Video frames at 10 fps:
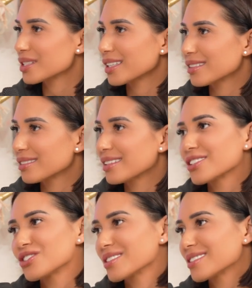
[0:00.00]
Like
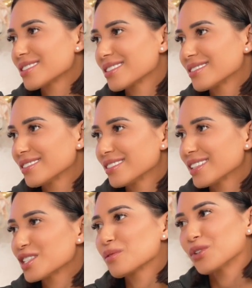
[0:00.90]

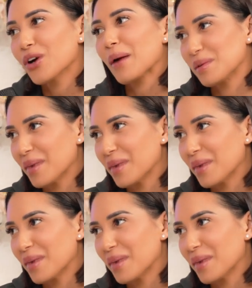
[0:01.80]
that's a crappy